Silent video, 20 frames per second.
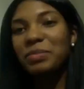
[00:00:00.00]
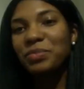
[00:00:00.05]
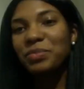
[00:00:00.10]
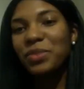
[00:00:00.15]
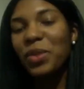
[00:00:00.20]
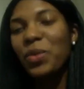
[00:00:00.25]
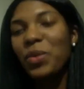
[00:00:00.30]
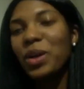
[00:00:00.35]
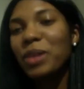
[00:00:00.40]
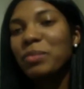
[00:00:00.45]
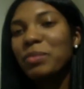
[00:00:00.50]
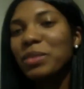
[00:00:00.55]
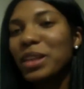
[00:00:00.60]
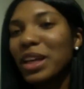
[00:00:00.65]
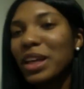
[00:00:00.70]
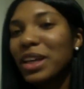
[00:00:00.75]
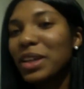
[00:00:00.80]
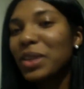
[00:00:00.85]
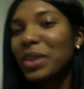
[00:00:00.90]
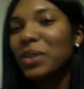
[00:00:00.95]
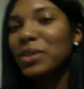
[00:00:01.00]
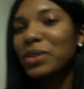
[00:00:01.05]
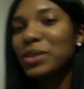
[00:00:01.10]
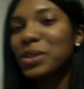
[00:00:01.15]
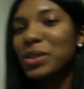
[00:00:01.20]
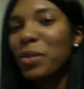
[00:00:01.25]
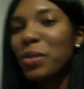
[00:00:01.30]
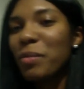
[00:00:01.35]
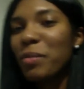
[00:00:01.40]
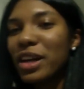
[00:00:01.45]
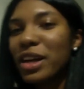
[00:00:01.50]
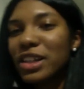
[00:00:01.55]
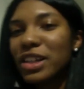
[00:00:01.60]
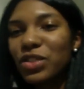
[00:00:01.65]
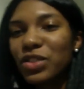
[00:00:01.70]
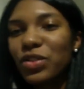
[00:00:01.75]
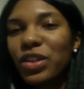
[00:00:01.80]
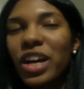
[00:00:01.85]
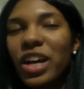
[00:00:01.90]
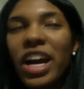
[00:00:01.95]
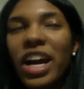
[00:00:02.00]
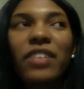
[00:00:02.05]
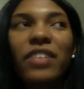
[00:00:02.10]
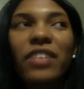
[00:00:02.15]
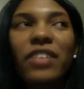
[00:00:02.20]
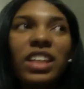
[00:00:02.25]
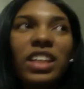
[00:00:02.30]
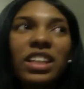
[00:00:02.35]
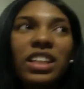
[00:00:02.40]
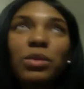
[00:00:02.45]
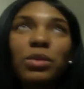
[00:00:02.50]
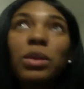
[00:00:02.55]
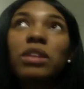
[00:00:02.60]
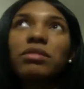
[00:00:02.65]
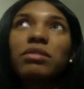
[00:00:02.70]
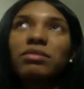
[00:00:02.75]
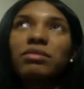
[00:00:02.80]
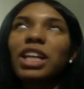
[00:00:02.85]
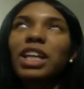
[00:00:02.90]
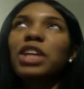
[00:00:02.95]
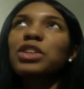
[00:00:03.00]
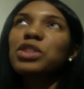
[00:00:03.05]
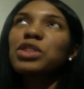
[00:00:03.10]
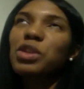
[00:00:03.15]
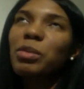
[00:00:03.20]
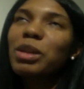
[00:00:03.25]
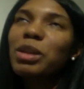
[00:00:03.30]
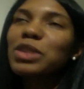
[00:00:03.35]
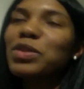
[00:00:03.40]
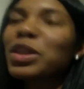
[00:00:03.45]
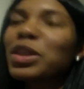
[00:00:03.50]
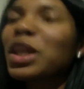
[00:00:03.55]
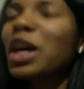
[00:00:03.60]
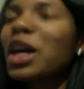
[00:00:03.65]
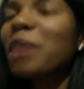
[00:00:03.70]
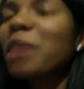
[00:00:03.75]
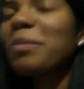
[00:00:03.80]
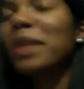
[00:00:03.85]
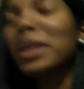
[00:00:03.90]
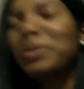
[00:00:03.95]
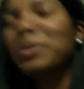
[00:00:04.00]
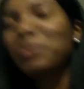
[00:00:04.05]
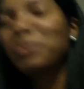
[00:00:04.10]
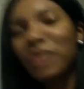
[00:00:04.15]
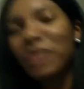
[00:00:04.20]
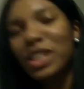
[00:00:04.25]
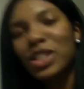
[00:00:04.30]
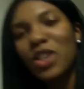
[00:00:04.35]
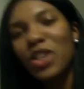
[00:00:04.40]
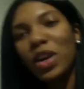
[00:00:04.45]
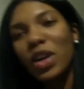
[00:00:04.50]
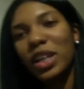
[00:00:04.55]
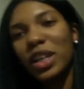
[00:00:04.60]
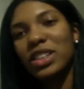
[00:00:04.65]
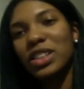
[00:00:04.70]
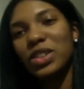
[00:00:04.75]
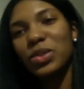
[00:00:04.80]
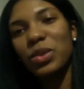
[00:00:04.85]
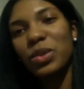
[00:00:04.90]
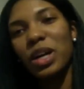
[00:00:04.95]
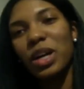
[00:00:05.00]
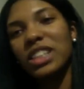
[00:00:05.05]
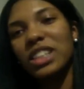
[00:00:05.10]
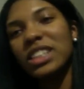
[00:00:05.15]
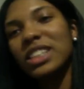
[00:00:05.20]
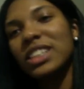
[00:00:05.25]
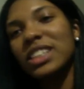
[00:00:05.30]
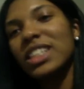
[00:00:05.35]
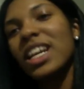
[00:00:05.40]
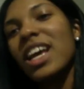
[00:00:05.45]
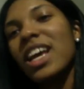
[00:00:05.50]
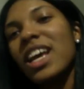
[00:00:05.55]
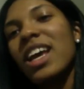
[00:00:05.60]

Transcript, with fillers: Well, thank you so much for having it. Well, thank you so much for coming and talking to us.